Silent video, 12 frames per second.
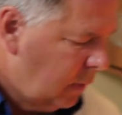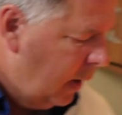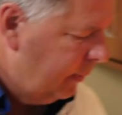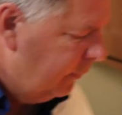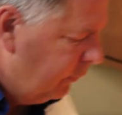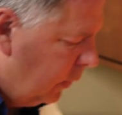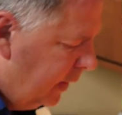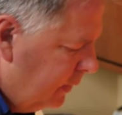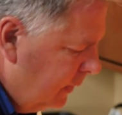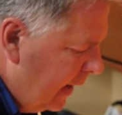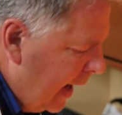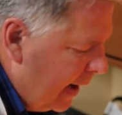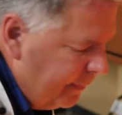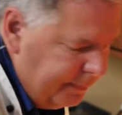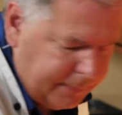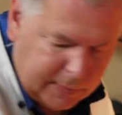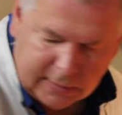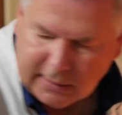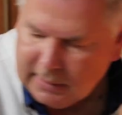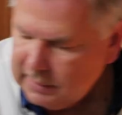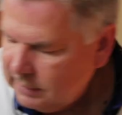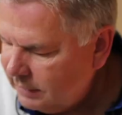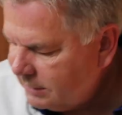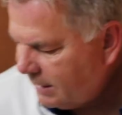Well, before I do that,
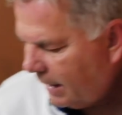let's